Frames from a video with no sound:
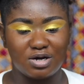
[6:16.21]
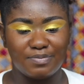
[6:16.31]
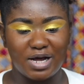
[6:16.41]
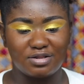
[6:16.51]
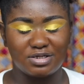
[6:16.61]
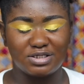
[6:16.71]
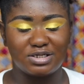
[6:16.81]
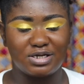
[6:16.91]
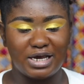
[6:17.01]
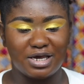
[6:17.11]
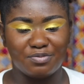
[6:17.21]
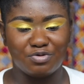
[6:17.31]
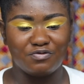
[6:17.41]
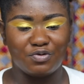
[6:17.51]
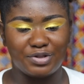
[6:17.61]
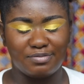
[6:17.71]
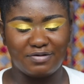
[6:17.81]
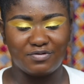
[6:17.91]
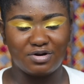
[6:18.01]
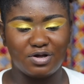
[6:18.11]
about this, and then I can move on with my
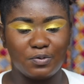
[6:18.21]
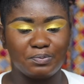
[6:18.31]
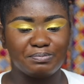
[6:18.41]
video.